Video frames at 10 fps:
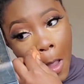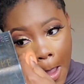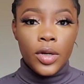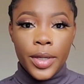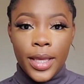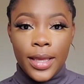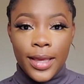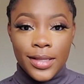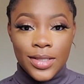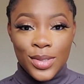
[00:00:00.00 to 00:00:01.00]
Okay
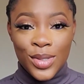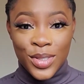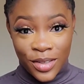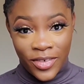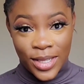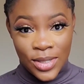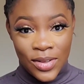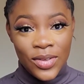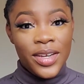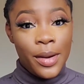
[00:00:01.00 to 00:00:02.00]
guys, so far so
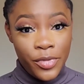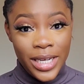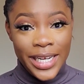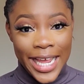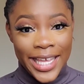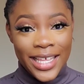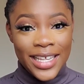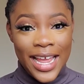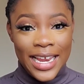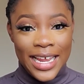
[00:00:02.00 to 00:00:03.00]
good. I'm really liking the
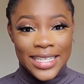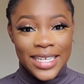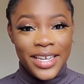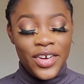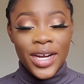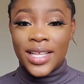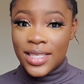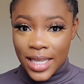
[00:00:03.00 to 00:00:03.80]
highlighted areas.